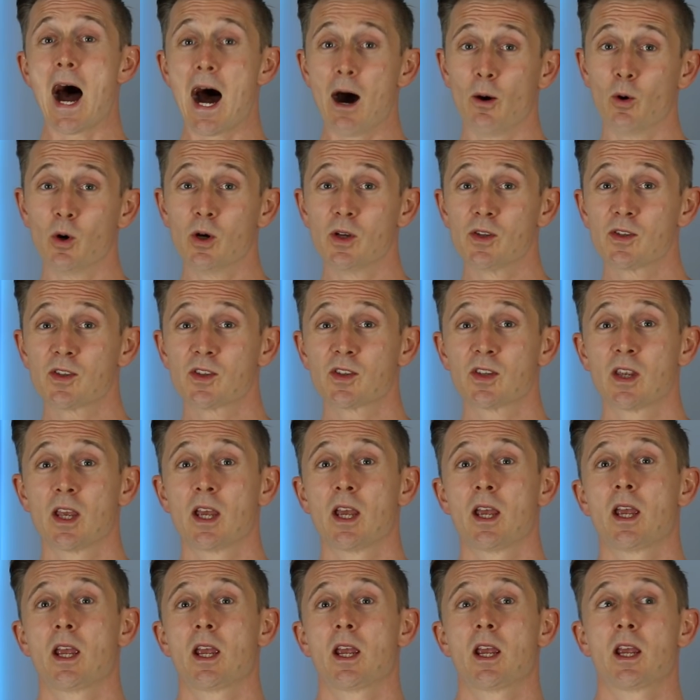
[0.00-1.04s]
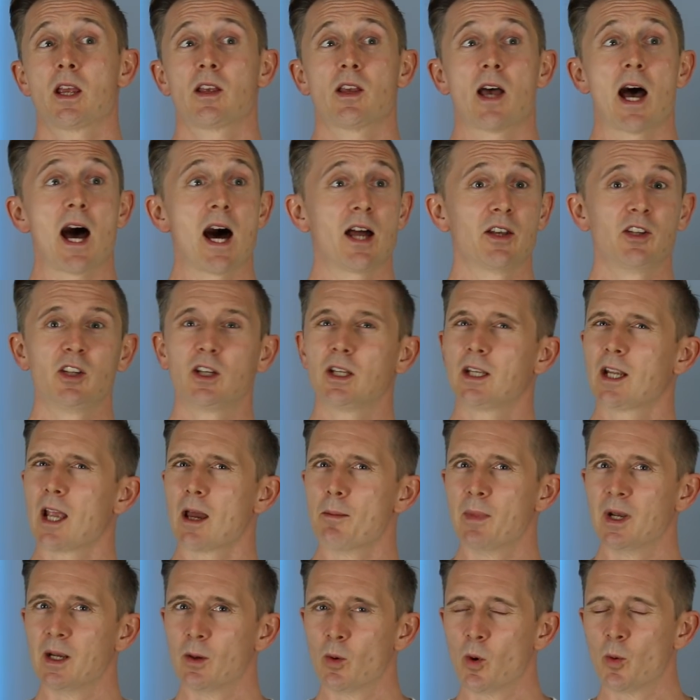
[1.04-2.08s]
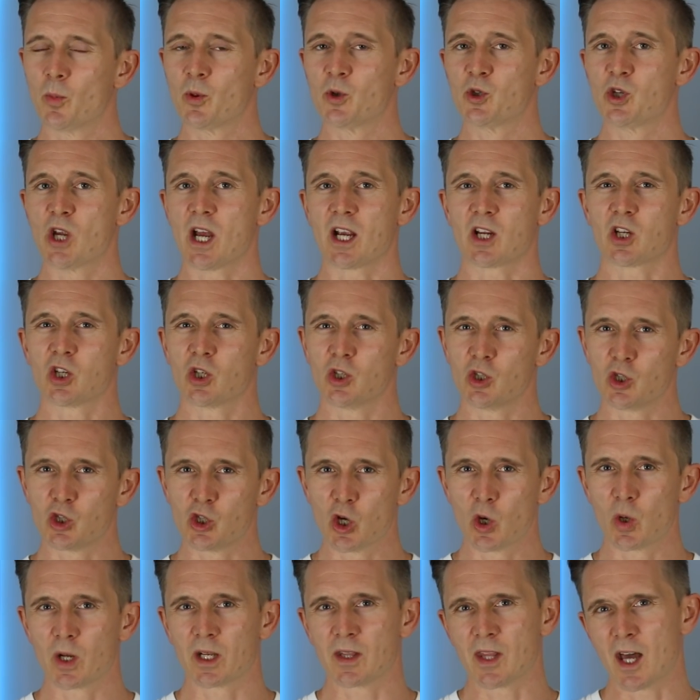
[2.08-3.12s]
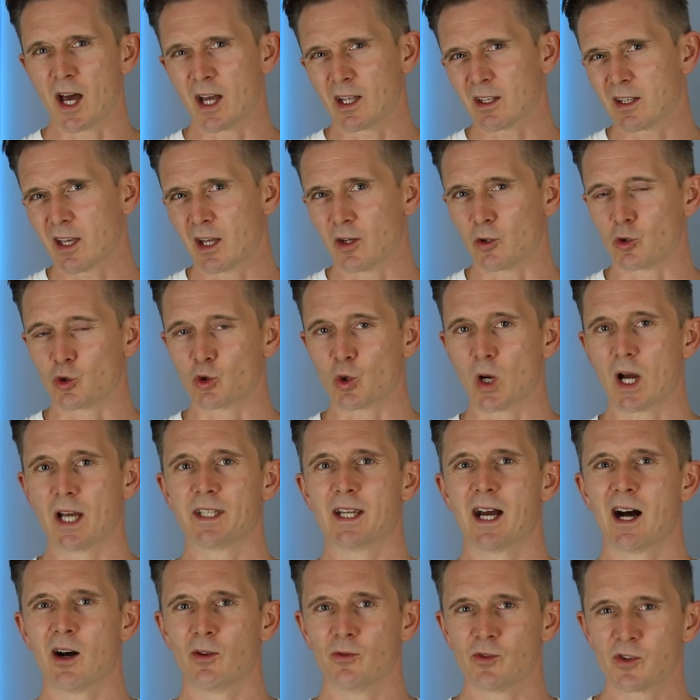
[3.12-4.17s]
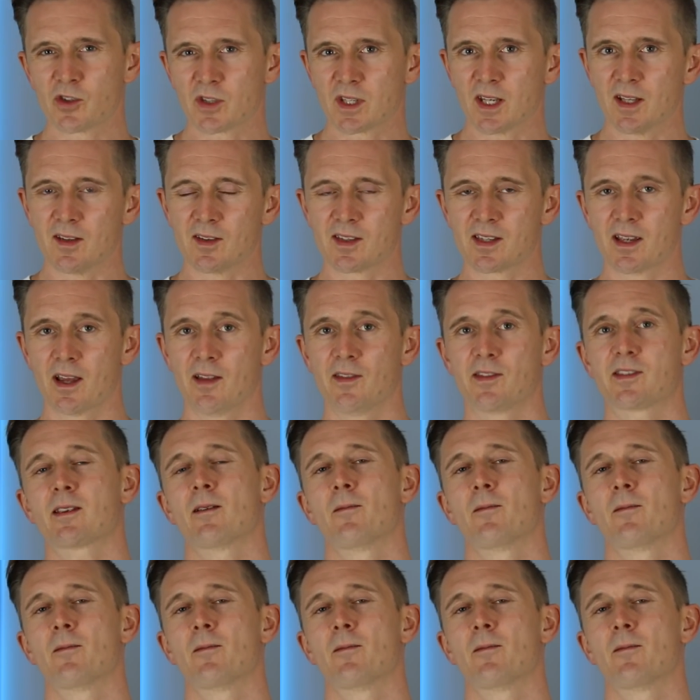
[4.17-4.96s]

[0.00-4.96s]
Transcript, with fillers: hours and you're gonna get minimal projection during that kind of dry down skin scent